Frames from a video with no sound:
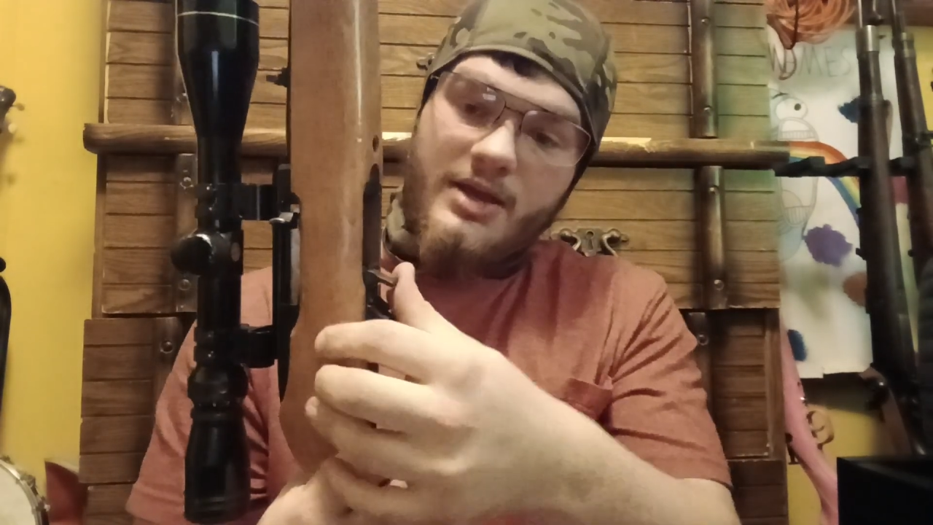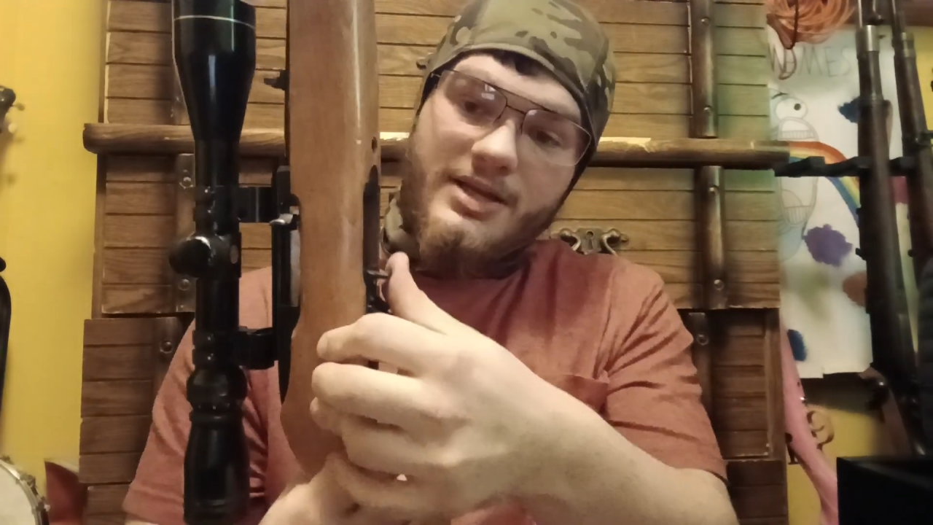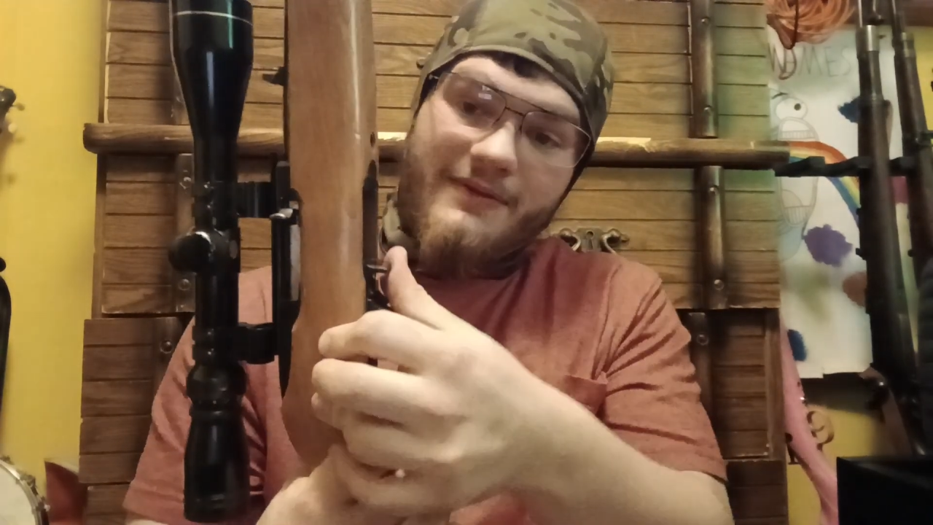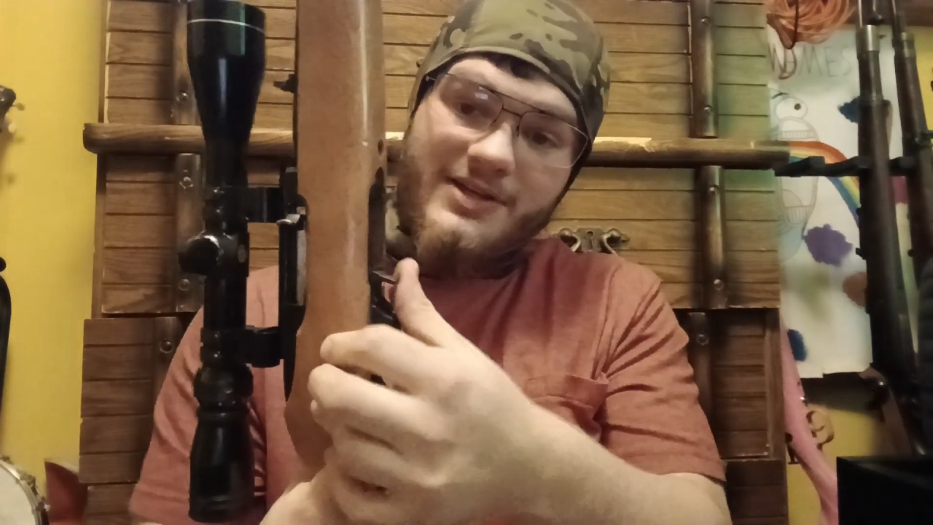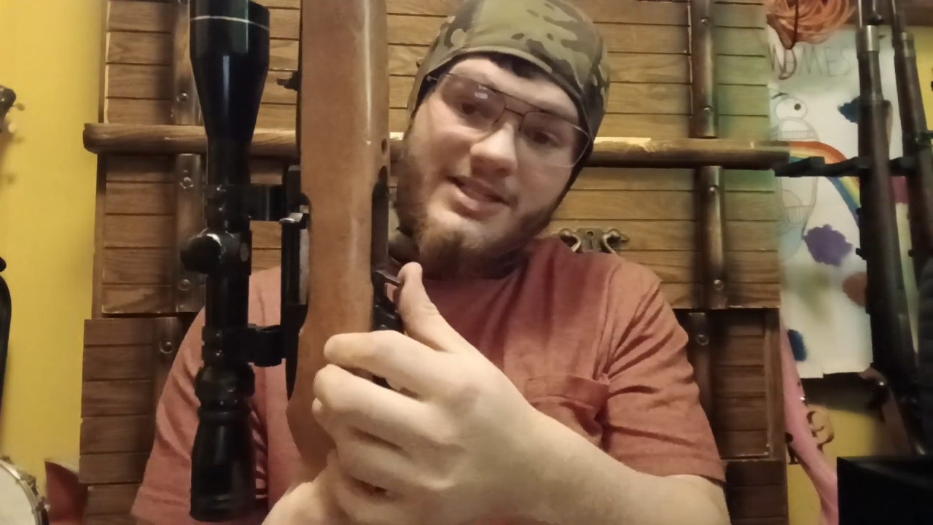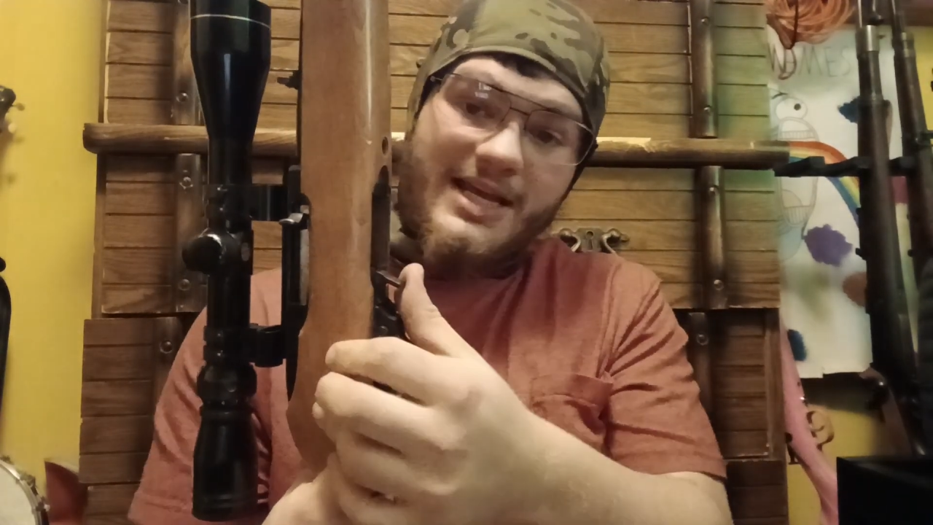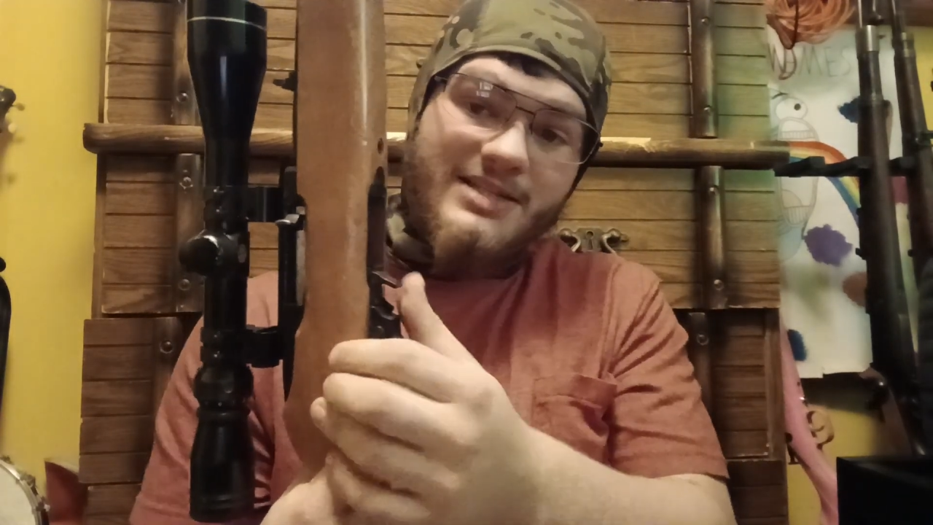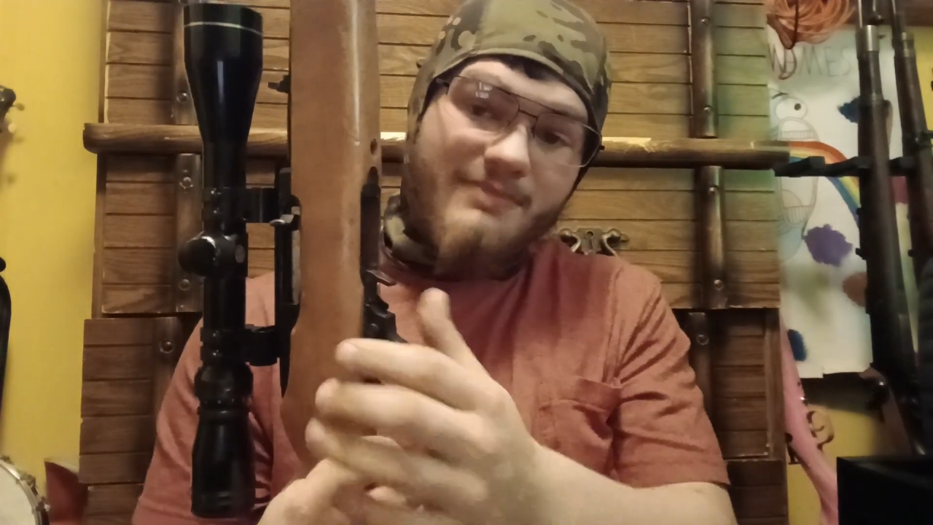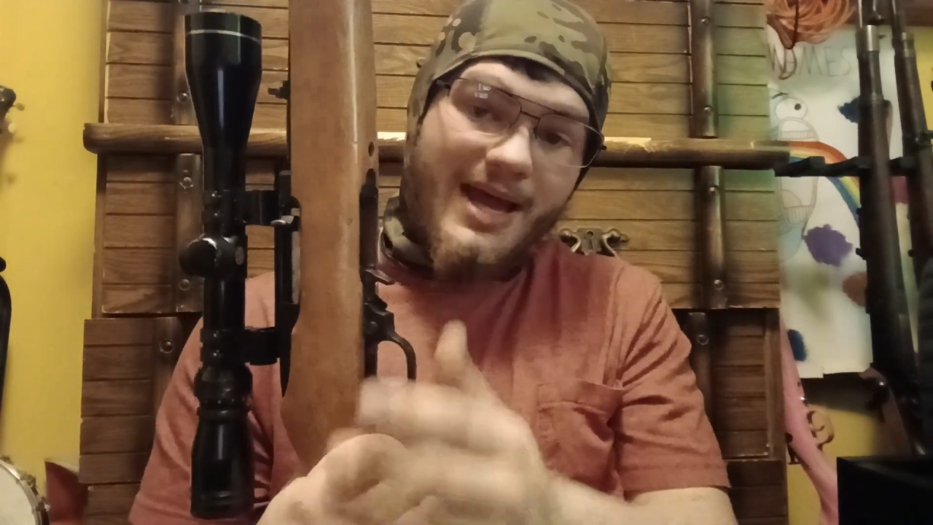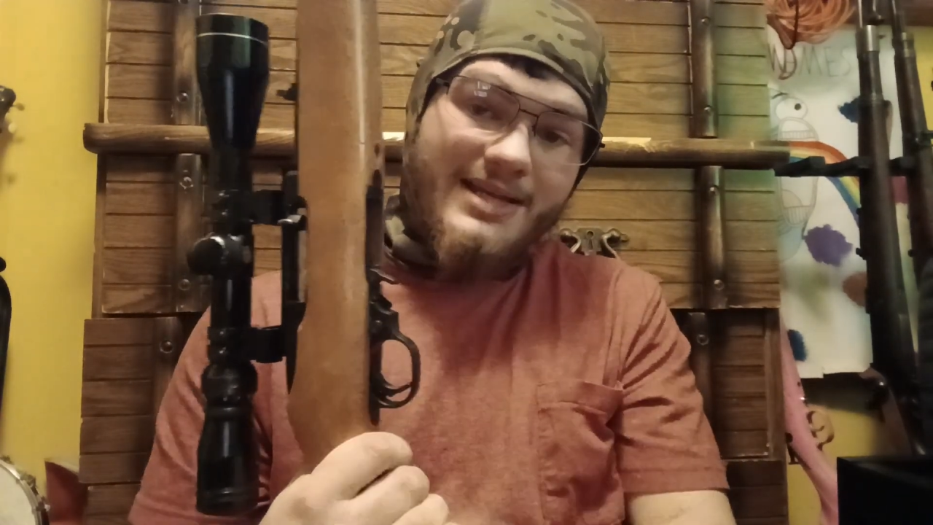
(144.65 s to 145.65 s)
Different size
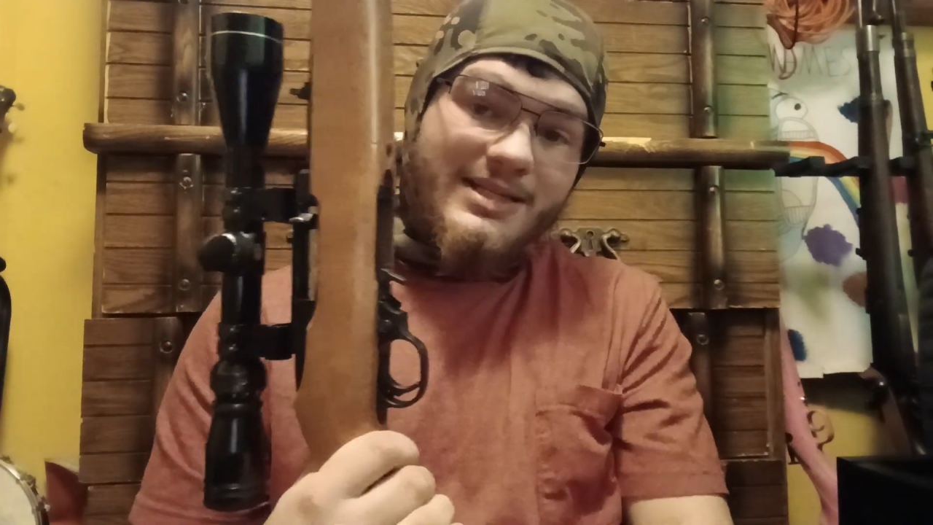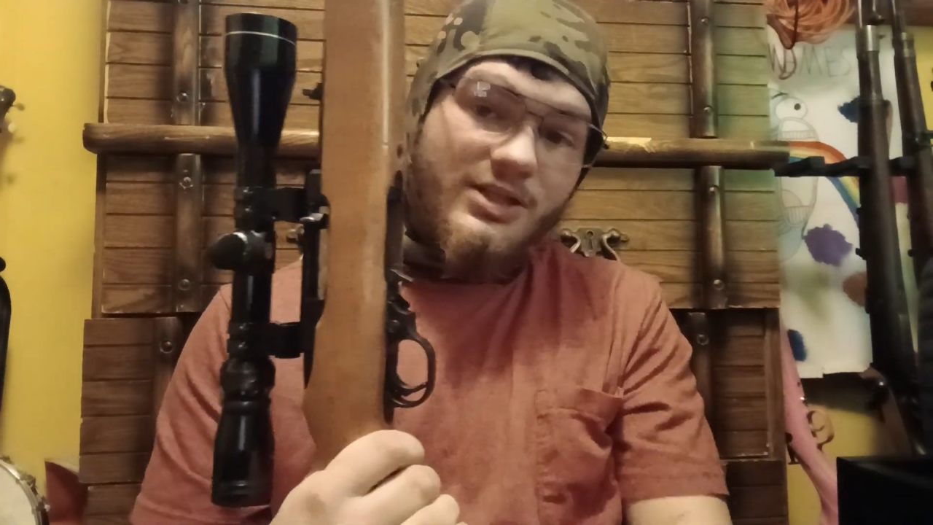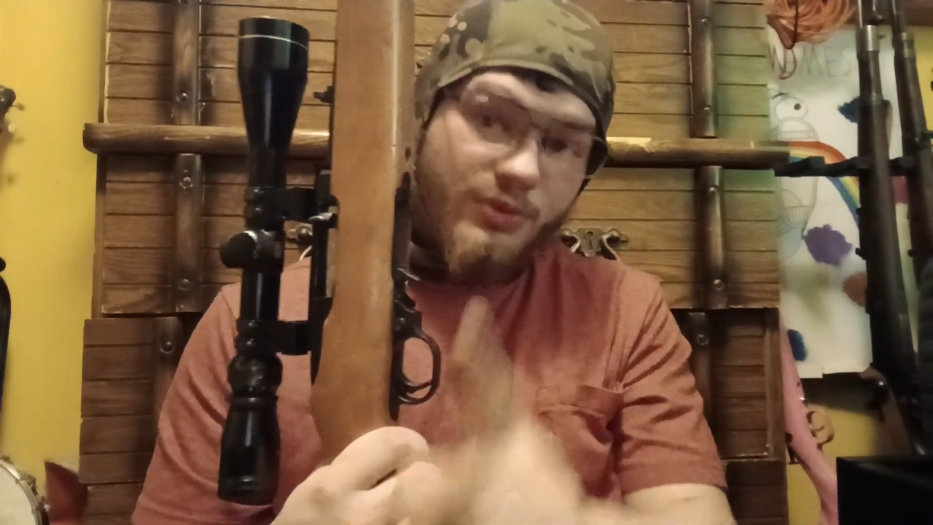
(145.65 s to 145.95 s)
magazines,